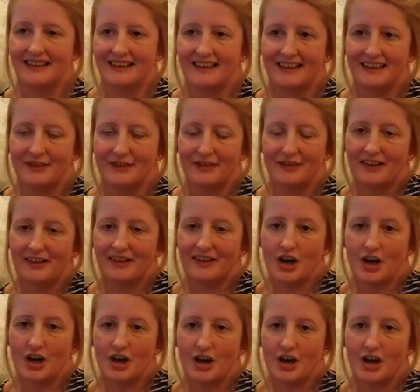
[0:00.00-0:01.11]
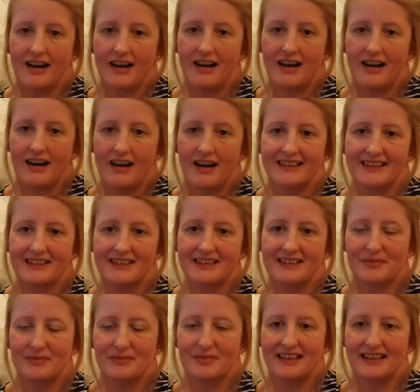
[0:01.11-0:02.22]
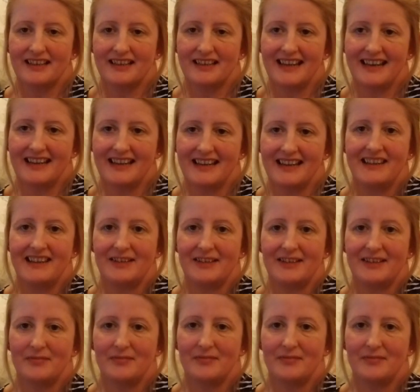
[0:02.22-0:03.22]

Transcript: very shy to be anything